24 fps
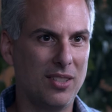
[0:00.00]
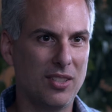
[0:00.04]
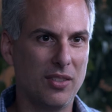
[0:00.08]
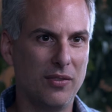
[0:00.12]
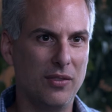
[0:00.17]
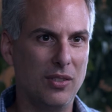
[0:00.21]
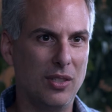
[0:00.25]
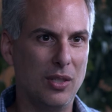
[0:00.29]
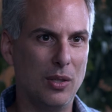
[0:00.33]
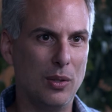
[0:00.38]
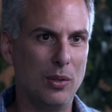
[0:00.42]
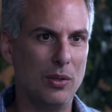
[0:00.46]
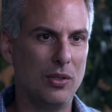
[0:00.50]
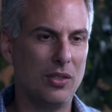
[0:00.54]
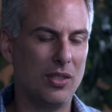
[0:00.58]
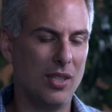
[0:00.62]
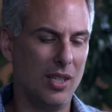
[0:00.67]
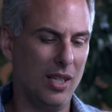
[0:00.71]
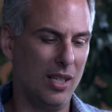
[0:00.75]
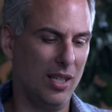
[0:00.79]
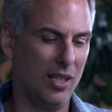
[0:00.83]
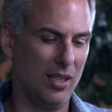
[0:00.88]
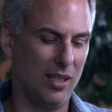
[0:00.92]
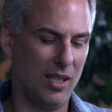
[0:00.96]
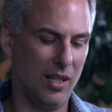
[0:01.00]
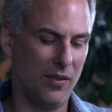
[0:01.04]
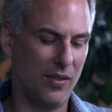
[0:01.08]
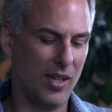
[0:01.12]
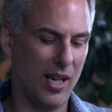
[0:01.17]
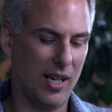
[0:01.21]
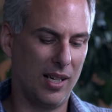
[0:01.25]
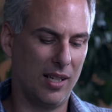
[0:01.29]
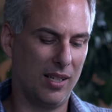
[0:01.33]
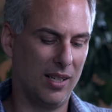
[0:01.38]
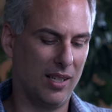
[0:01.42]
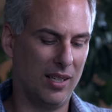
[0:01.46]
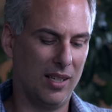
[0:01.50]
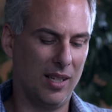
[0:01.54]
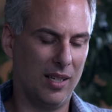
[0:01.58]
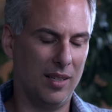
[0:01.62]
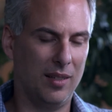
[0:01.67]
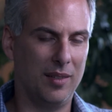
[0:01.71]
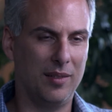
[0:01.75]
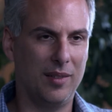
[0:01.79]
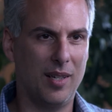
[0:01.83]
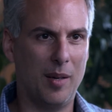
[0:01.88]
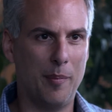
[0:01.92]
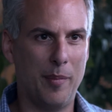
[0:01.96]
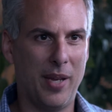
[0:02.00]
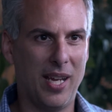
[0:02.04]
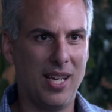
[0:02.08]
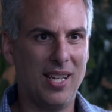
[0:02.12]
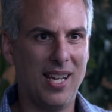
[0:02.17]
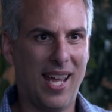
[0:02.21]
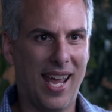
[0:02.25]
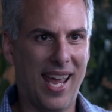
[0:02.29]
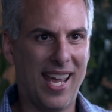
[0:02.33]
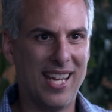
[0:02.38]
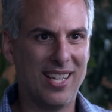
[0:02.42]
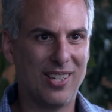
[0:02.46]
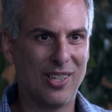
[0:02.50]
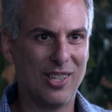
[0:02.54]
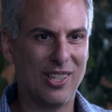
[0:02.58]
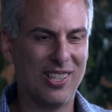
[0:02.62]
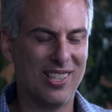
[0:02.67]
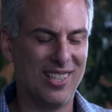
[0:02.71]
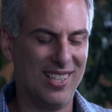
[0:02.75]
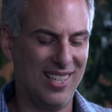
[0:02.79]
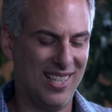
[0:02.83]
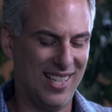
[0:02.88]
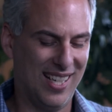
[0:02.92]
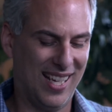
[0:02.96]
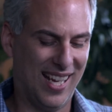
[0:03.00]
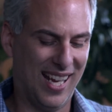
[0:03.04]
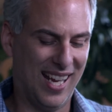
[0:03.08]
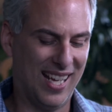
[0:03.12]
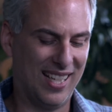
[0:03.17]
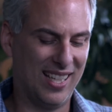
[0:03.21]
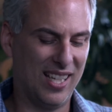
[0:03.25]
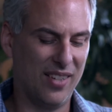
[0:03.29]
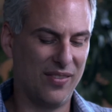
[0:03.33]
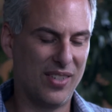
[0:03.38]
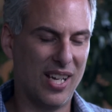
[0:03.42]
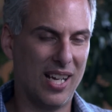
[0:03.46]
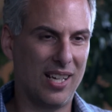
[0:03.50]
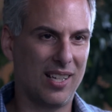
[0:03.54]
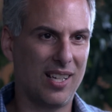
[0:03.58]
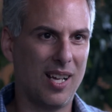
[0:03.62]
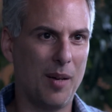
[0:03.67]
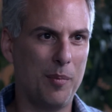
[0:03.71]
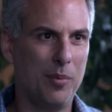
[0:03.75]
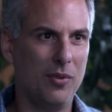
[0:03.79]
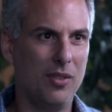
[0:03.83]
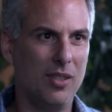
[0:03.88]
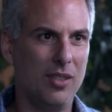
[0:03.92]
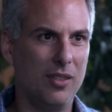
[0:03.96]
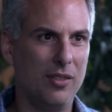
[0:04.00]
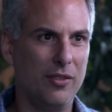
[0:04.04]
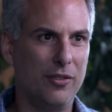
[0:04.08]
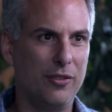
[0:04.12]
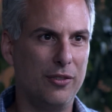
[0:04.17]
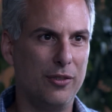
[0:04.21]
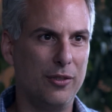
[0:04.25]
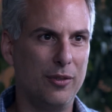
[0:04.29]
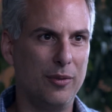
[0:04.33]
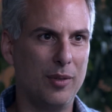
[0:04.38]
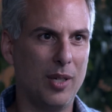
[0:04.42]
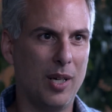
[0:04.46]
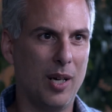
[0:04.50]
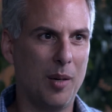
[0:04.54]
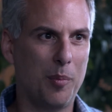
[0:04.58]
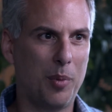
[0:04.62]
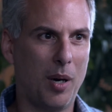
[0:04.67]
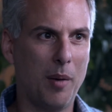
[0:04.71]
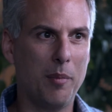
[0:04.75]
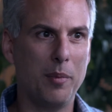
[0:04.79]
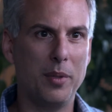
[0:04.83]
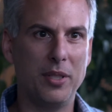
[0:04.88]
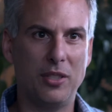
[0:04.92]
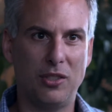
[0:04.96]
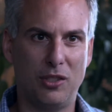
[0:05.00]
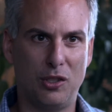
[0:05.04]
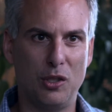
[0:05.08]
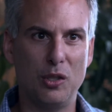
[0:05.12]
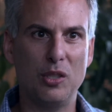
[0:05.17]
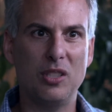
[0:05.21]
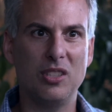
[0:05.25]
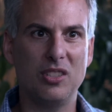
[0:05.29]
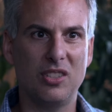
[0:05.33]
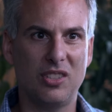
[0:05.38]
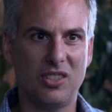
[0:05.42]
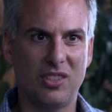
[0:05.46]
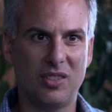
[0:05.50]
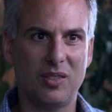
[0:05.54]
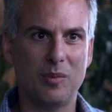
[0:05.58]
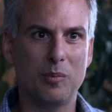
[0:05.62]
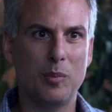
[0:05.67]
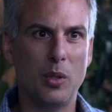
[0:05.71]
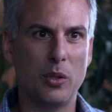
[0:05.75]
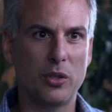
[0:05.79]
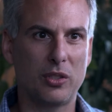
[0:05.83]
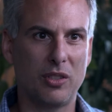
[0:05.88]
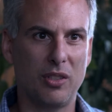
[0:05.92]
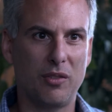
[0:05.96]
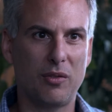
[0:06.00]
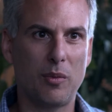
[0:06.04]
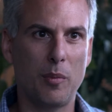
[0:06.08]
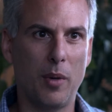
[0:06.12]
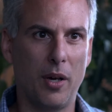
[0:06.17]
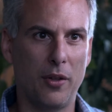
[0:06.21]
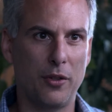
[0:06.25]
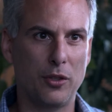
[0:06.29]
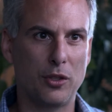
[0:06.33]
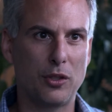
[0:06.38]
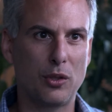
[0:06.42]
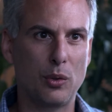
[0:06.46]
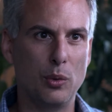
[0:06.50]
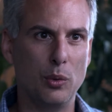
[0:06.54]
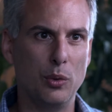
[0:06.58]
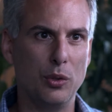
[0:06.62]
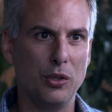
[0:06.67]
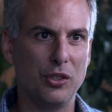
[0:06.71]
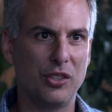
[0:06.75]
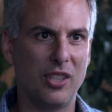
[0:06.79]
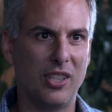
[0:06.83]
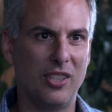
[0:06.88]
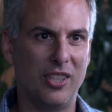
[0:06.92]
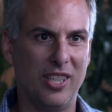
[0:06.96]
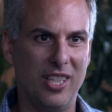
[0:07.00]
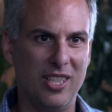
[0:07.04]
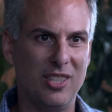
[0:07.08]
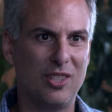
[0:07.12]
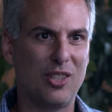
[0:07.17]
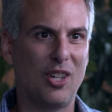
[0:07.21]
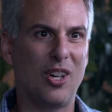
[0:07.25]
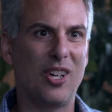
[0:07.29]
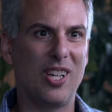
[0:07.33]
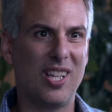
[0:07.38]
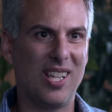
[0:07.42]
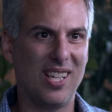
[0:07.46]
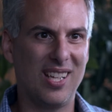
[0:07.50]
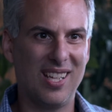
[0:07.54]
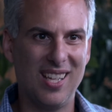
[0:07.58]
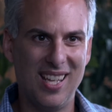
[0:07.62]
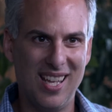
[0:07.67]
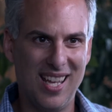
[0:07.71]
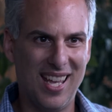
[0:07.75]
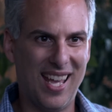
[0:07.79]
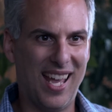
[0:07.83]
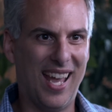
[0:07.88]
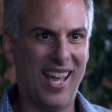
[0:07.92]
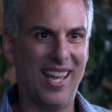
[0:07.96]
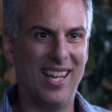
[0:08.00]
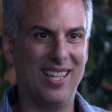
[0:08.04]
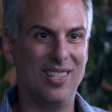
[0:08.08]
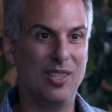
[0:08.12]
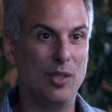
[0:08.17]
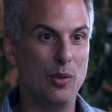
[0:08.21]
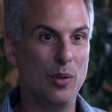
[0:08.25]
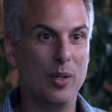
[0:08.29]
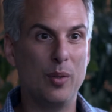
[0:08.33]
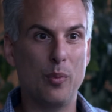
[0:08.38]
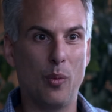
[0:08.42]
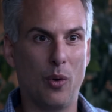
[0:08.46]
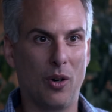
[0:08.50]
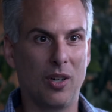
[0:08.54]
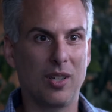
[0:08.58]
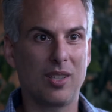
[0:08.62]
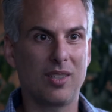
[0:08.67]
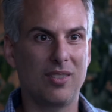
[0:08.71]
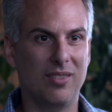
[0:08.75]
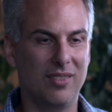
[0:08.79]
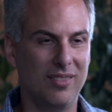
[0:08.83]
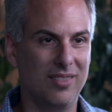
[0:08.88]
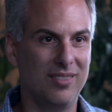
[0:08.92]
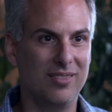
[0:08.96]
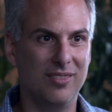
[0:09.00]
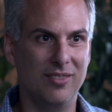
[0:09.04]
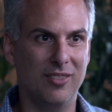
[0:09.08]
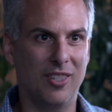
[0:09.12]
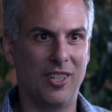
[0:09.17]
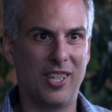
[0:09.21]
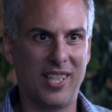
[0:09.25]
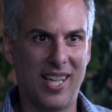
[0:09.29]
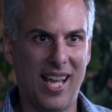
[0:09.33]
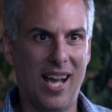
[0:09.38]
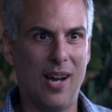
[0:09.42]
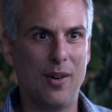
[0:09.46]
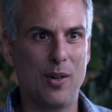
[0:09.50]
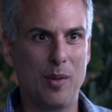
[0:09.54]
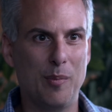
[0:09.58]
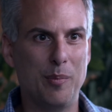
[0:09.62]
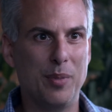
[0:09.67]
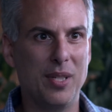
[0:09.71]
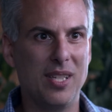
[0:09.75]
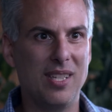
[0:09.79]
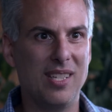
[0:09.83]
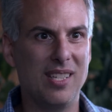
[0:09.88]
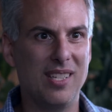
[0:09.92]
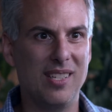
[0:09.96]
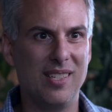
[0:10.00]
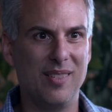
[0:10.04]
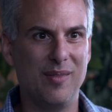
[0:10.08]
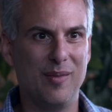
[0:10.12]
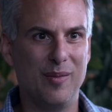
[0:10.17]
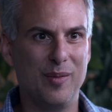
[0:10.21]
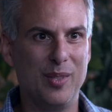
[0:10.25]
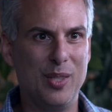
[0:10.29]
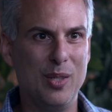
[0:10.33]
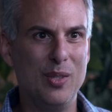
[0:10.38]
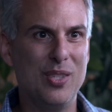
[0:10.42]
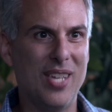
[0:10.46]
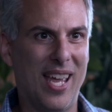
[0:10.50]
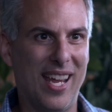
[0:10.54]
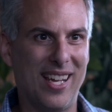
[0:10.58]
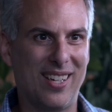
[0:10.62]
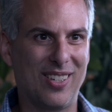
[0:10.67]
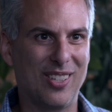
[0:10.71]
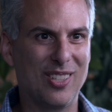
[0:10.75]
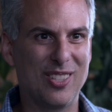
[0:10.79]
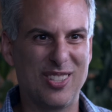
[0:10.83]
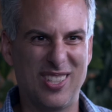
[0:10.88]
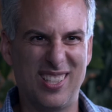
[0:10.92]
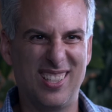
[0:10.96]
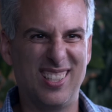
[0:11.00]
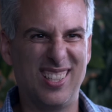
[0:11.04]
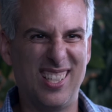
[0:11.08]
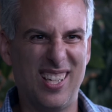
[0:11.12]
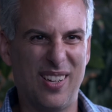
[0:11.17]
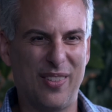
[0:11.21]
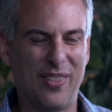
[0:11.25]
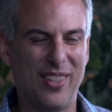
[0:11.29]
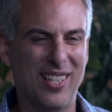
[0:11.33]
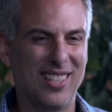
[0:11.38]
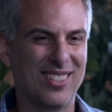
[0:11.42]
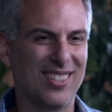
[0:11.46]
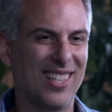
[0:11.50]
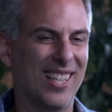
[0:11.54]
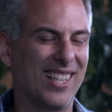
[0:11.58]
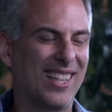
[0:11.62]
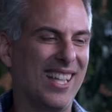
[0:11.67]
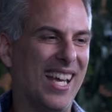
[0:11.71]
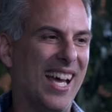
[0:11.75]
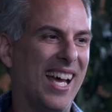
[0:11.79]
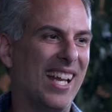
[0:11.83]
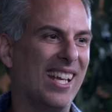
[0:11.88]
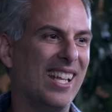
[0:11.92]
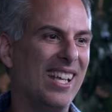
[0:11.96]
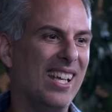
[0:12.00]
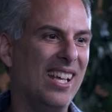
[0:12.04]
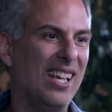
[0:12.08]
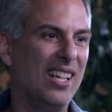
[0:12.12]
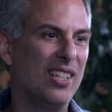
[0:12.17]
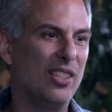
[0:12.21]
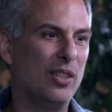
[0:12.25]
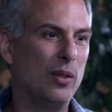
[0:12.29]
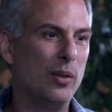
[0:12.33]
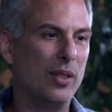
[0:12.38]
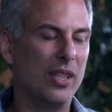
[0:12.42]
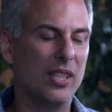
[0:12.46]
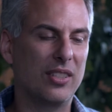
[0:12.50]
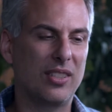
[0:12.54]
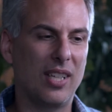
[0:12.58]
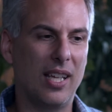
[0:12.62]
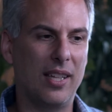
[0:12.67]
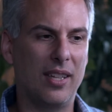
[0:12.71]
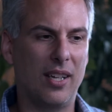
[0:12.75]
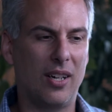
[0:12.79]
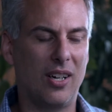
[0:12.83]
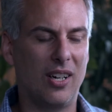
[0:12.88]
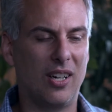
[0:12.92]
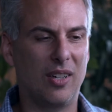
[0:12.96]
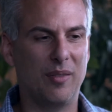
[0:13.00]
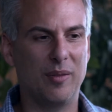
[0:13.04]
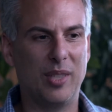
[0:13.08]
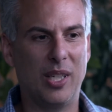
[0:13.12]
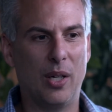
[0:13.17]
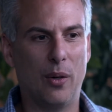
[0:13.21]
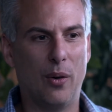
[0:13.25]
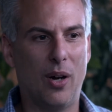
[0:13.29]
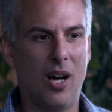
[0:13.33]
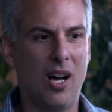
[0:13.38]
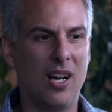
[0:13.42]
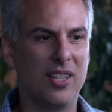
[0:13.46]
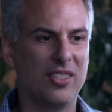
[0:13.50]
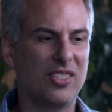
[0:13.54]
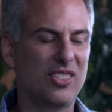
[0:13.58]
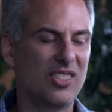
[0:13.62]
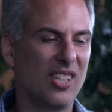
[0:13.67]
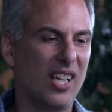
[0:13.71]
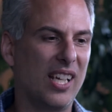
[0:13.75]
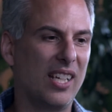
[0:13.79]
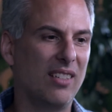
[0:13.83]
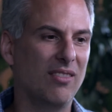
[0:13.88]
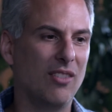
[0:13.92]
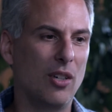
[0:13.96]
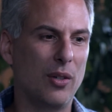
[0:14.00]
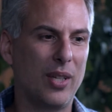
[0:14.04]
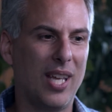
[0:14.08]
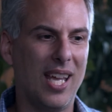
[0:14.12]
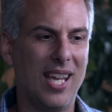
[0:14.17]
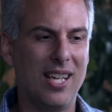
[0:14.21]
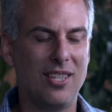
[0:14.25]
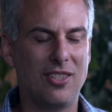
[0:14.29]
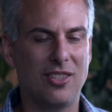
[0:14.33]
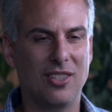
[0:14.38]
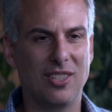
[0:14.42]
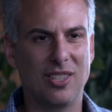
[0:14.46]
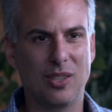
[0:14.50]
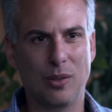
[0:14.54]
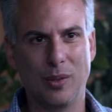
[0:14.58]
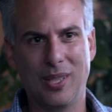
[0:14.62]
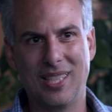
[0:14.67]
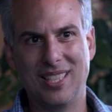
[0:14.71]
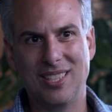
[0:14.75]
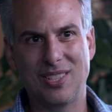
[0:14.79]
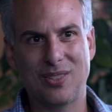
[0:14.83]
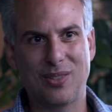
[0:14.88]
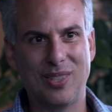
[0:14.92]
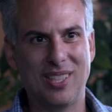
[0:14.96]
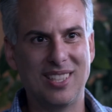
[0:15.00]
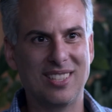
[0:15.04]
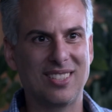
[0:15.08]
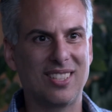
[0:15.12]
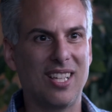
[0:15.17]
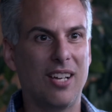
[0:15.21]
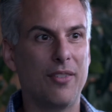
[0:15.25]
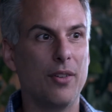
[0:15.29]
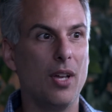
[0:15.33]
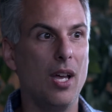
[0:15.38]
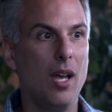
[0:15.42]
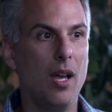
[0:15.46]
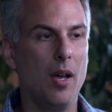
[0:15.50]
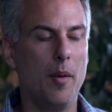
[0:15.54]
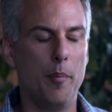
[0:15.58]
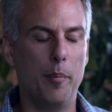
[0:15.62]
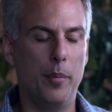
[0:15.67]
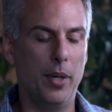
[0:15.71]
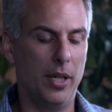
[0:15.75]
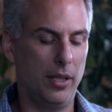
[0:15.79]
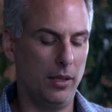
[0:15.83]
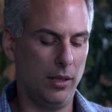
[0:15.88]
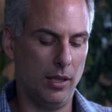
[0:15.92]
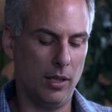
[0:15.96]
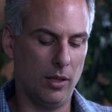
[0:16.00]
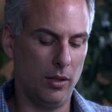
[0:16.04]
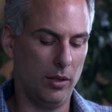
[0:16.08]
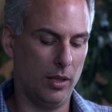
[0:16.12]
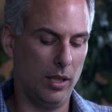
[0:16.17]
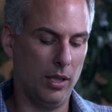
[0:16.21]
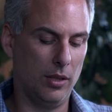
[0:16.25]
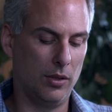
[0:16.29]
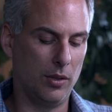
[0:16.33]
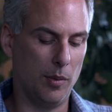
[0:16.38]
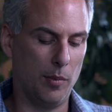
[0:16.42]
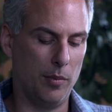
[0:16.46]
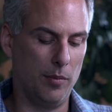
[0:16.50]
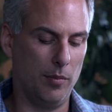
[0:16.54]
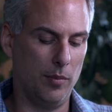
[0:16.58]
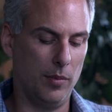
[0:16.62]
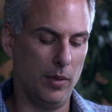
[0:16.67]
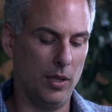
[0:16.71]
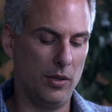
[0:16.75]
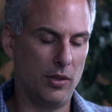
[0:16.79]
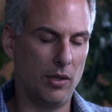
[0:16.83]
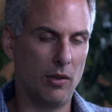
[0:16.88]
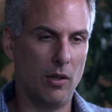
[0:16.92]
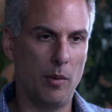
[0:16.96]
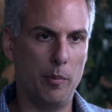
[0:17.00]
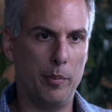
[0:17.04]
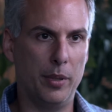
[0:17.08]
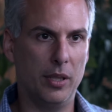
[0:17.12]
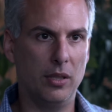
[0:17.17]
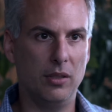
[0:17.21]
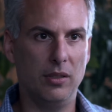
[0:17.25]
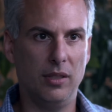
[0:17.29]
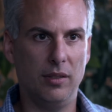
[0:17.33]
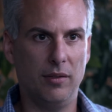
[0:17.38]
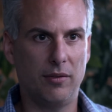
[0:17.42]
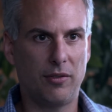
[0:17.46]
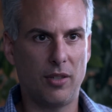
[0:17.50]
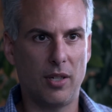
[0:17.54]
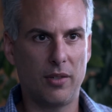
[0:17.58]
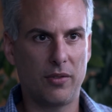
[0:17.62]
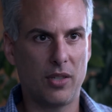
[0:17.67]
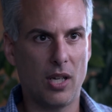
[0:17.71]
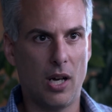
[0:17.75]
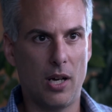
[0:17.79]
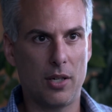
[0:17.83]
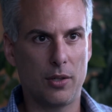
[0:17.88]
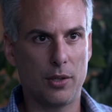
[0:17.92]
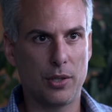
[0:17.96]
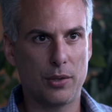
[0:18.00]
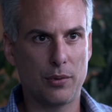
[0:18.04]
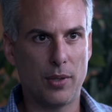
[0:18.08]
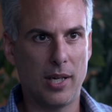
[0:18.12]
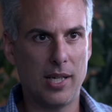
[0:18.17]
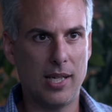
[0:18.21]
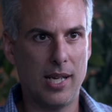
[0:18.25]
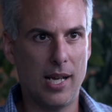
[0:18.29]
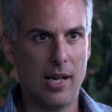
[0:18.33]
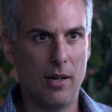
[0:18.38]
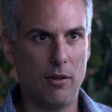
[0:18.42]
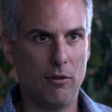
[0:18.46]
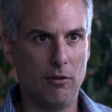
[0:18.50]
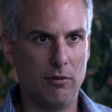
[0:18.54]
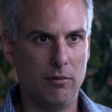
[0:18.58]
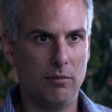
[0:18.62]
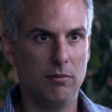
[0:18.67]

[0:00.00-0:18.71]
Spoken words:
of news. They've got a main anchor, and they've got a couple of probably students, mostly from other schools, that are interning and doing work, learning how to be news anchors and things like that, doing this. And they're on site and location, green screen stuff. But is there a bill in front of Congress right now?